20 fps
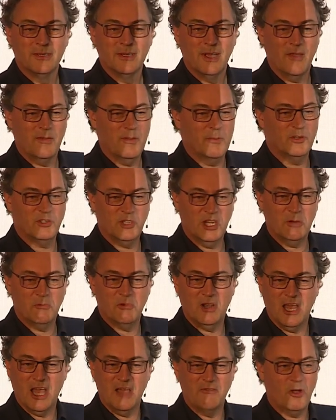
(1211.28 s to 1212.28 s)
And the machine
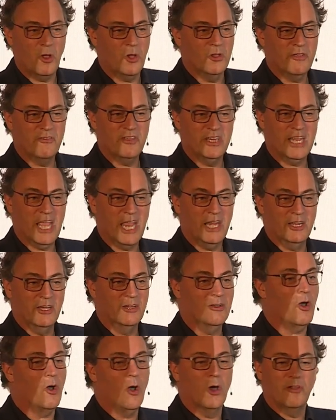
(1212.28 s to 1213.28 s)
will have all your data,
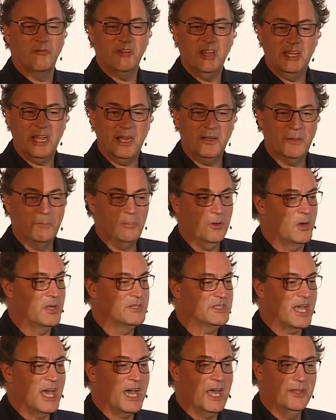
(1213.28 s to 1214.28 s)
all of your data
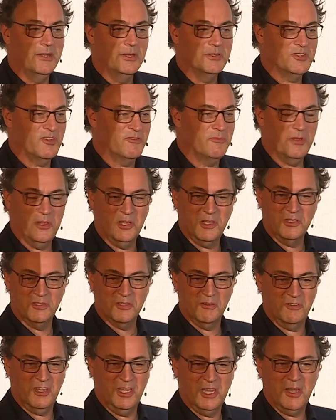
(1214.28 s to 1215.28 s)
points, hundreds of millions
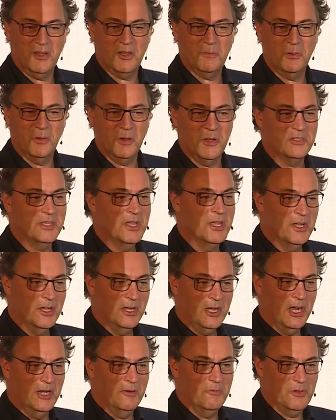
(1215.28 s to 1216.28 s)
of your data points,
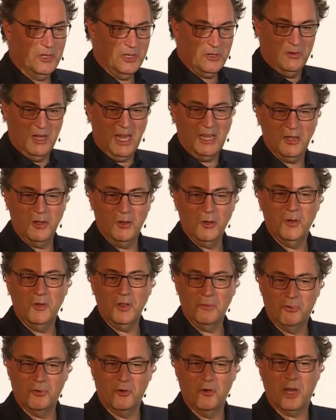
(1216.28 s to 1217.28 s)
and it will create a
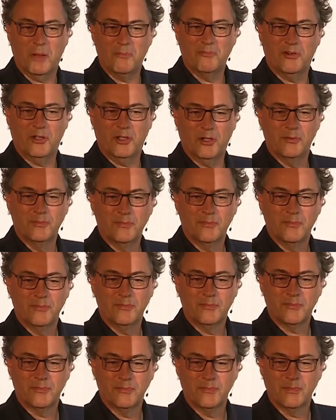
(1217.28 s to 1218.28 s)
learning program for you.
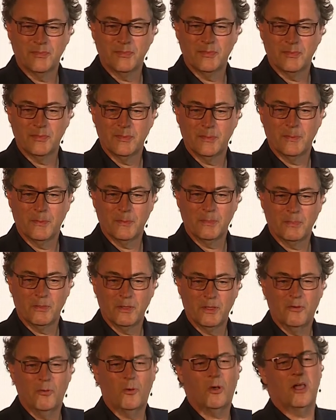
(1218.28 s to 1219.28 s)

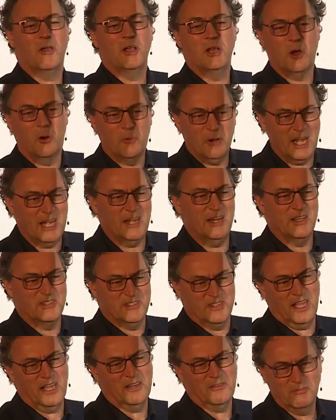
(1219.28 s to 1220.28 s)
Well, it already does
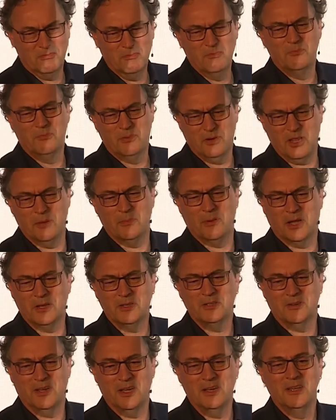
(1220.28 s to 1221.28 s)
that, pretty
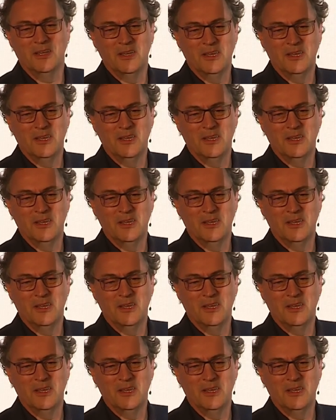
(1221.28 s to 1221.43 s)
much, right?